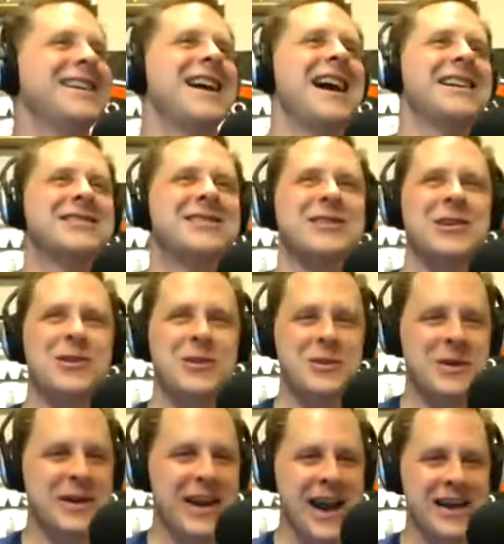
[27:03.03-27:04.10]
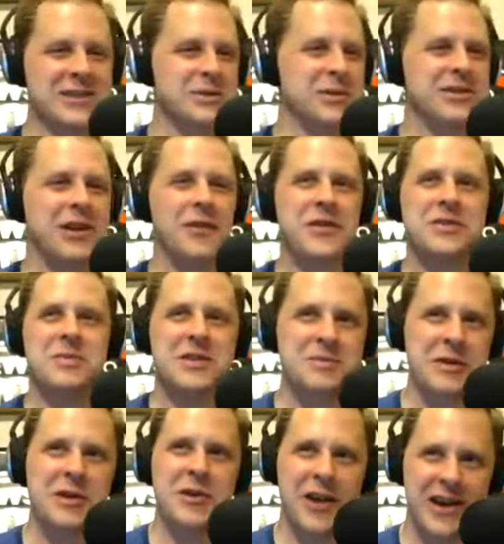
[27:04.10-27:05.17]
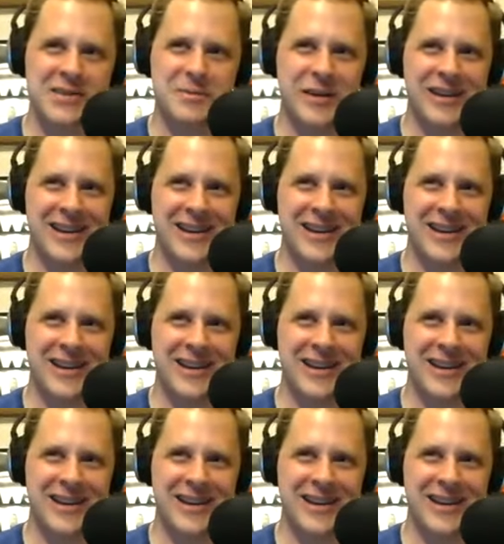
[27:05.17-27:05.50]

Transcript: and so as a result, this must be her husband.